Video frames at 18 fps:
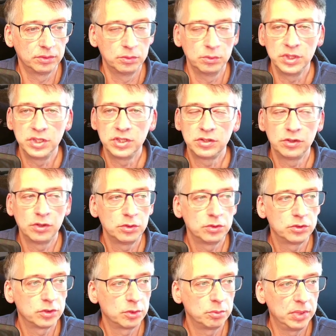which
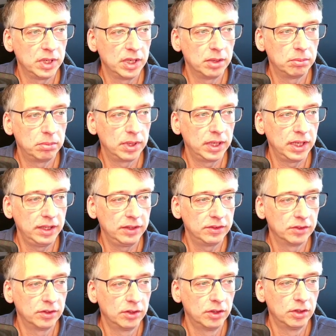notes are being
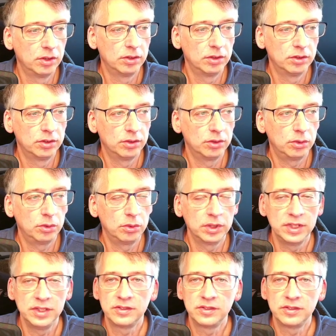played, all